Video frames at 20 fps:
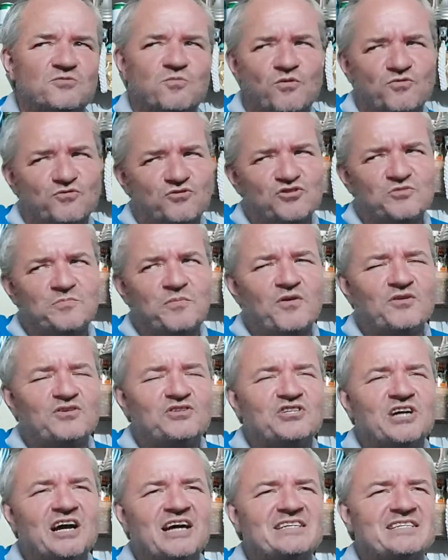Want to
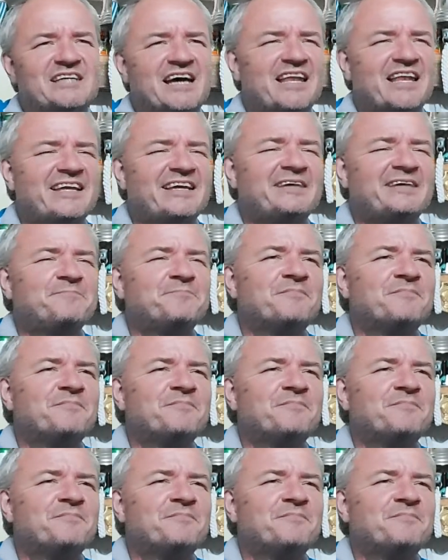apologise, Ali,